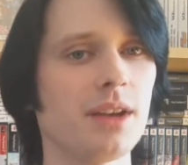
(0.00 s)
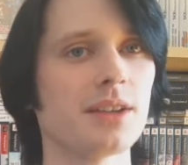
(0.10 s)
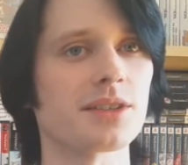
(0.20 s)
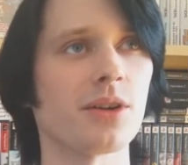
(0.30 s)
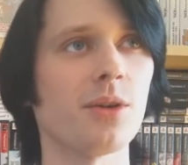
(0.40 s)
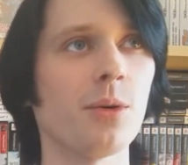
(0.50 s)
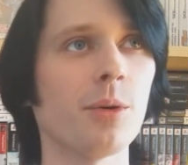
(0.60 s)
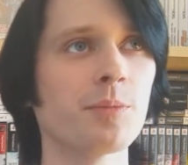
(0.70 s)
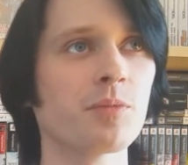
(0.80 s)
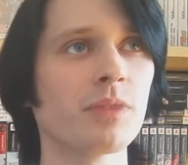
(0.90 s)

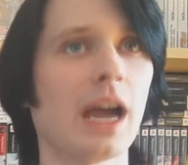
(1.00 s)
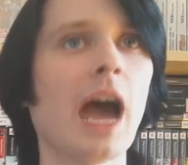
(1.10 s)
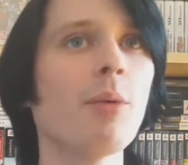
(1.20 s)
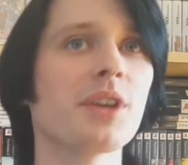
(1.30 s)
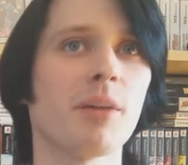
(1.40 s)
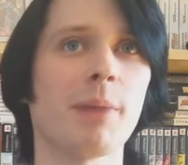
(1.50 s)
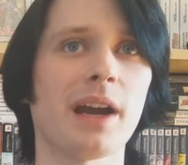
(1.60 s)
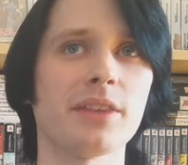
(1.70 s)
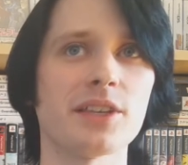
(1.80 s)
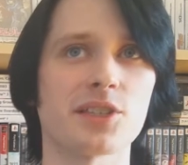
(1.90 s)
so I would
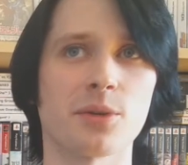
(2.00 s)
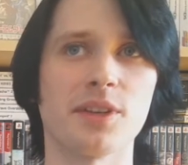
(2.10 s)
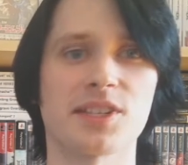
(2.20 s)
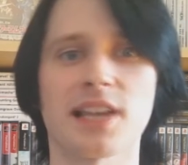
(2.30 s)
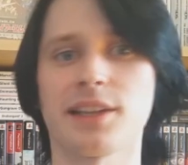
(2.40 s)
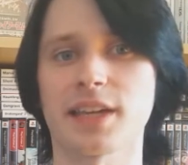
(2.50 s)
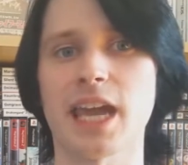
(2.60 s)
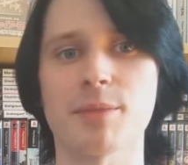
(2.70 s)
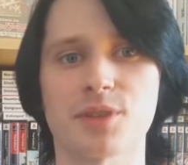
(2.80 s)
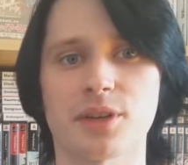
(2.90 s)
compare this to the Zelda
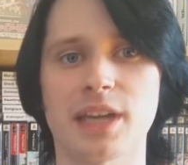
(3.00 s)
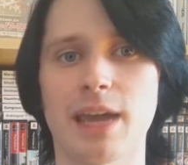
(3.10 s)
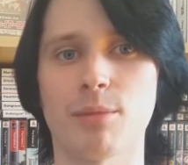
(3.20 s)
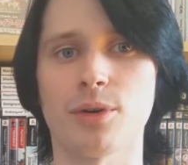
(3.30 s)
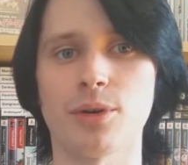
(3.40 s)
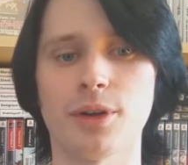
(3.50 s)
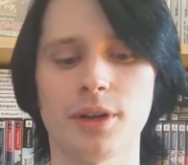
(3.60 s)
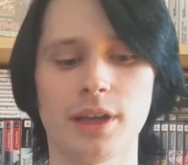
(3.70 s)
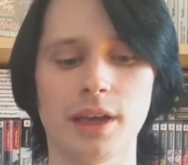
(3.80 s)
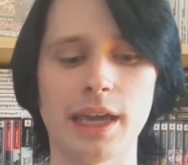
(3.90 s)
games on Game Boy
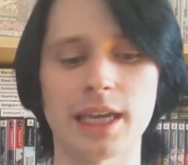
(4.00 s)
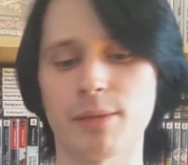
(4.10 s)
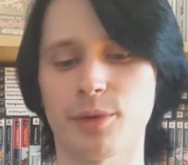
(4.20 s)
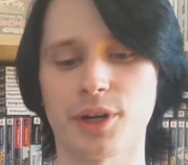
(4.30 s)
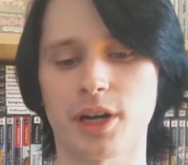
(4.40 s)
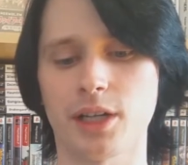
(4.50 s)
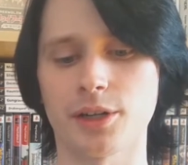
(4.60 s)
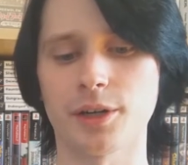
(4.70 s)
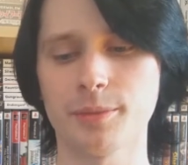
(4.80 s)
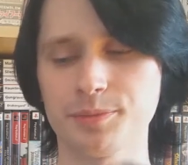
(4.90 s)
and Game Boy
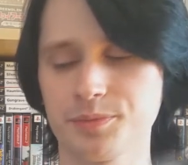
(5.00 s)
Color.